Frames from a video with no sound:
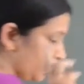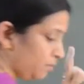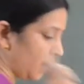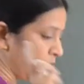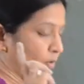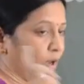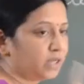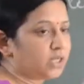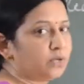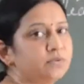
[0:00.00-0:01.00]
by
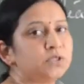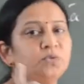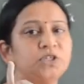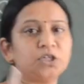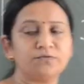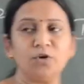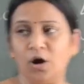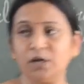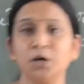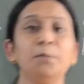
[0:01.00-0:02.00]
molecules which have
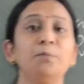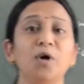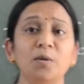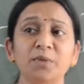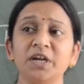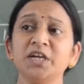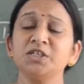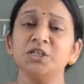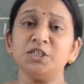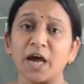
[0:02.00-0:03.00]
got
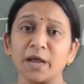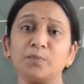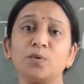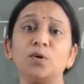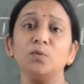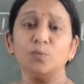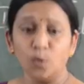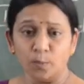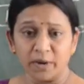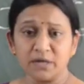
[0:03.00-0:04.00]
permanent dipole
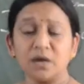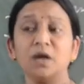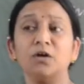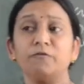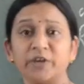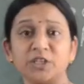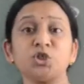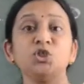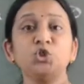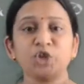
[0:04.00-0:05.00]
moment,
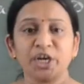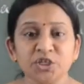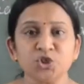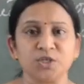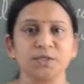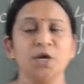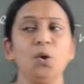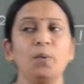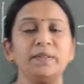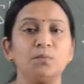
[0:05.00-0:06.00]
which changes
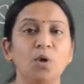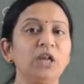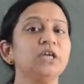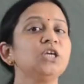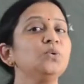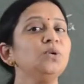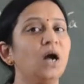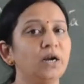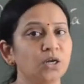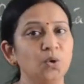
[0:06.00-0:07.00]
when the molecule
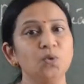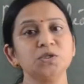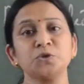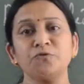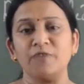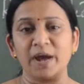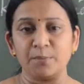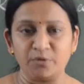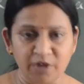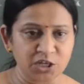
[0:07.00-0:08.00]
undergoes
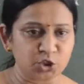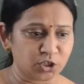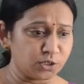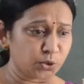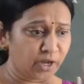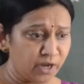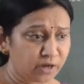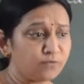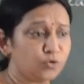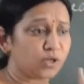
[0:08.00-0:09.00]
vibration. So here
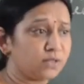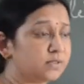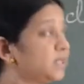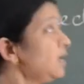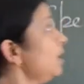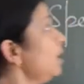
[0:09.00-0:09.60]
if you can see,